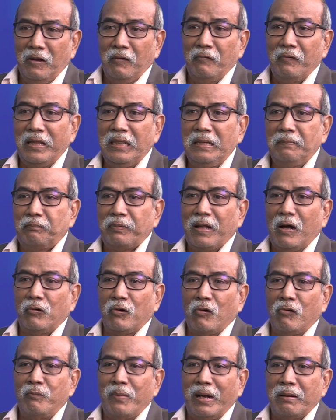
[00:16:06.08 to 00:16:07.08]
very proud
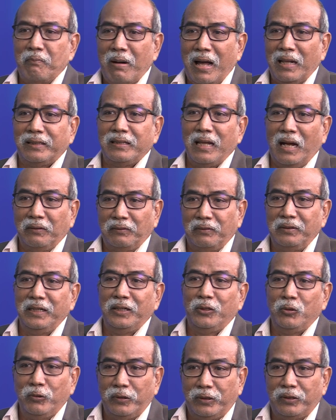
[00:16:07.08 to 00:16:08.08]
of my Mazda
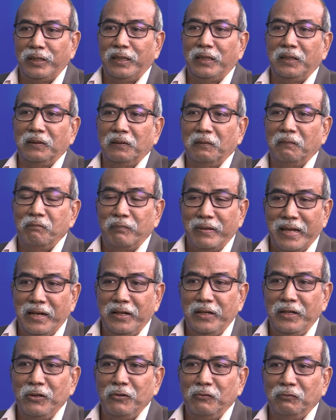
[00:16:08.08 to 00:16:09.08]
323,
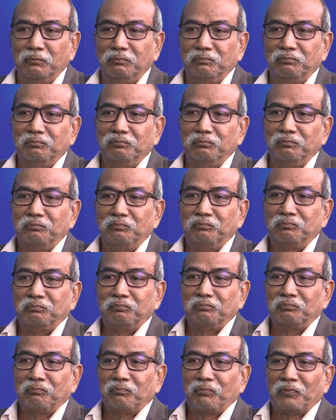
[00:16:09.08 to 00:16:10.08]
brand new,
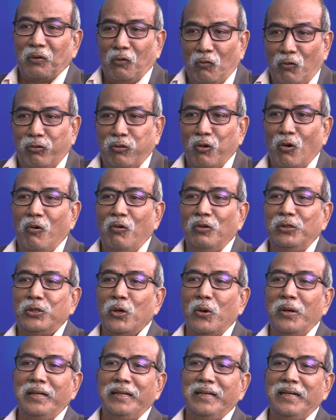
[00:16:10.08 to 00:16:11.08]
also
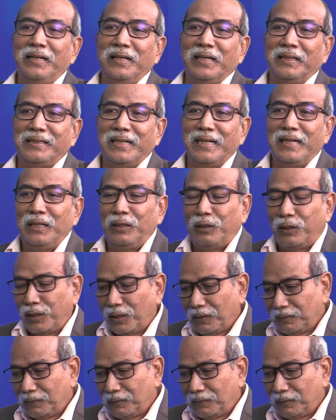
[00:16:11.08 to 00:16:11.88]
joined in the chase.